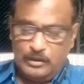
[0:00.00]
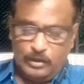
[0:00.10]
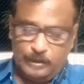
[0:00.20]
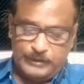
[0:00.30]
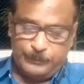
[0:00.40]

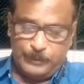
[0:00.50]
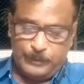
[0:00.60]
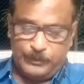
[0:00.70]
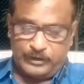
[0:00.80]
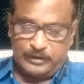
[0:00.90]
of the
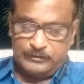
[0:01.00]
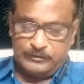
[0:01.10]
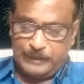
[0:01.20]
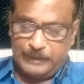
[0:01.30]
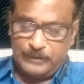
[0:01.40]
property
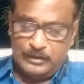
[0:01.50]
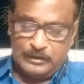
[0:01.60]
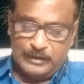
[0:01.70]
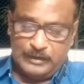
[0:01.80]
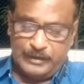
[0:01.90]
that
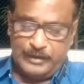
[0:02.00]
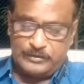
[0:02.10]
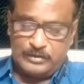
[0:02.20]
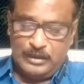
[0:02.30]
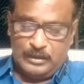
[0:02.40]
is
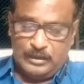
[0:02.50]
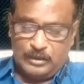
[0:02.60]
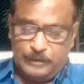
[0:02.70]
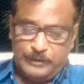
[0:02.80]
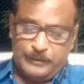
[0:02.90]

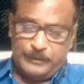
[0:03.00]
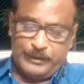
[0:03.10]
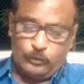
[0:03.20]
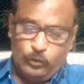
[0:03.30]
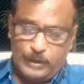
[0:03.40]
governed by
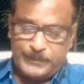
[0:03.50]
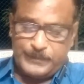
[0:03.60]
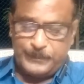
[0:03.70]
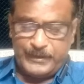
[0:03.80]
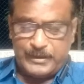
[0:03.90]
rule of
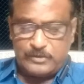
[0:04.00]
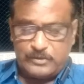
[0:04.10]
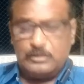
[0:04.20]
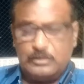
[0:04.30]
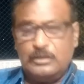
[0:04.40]
representation,